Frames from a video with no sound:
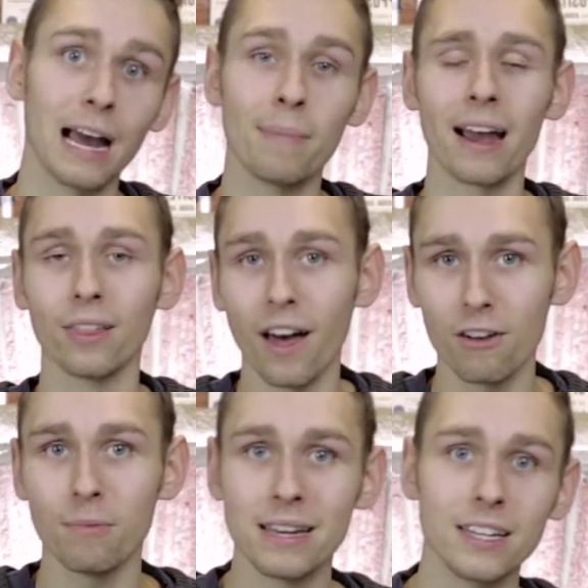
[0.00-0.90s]
I buy a
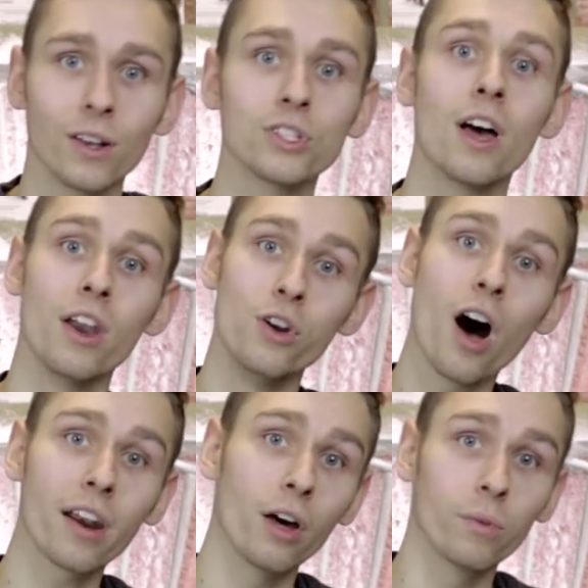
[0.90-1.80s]
lot of my deals
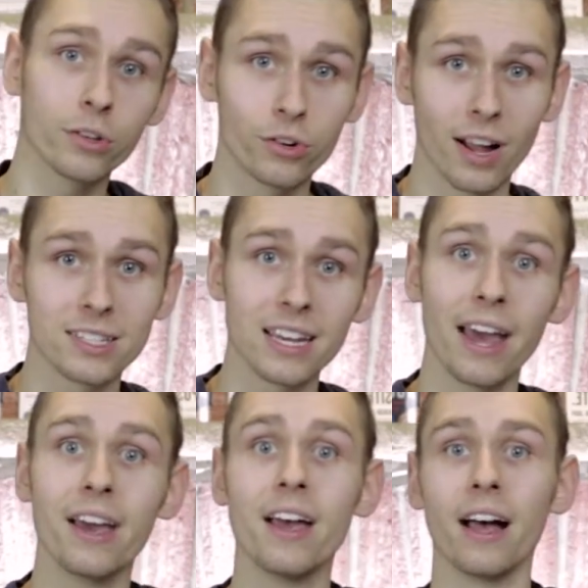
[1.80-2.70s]
not on
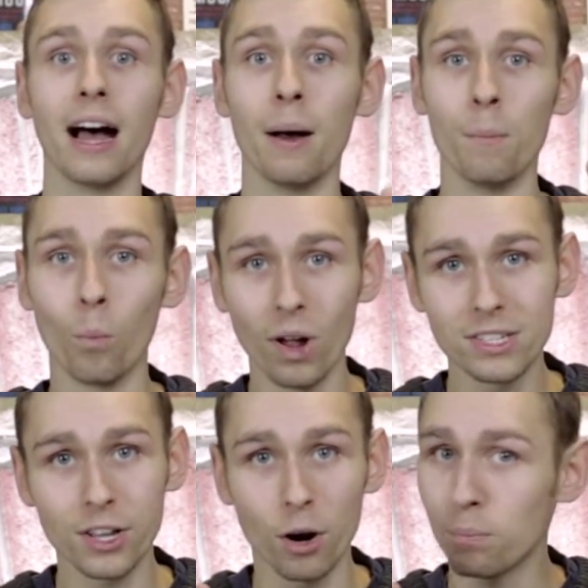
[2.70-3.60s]
realtor.ca, um,
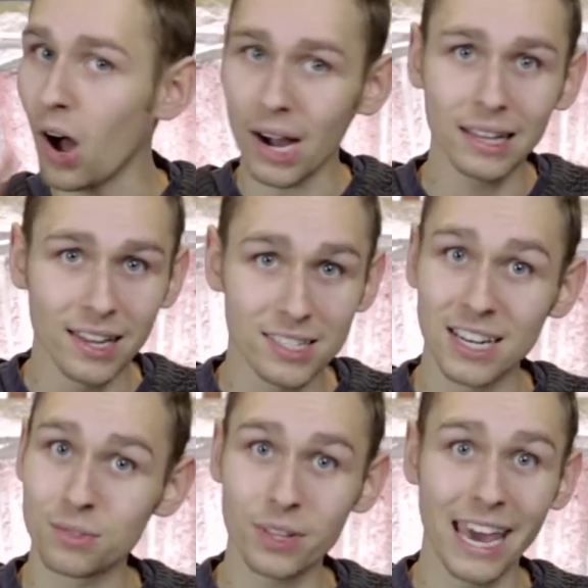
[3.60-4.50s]
ones that are pocket listings where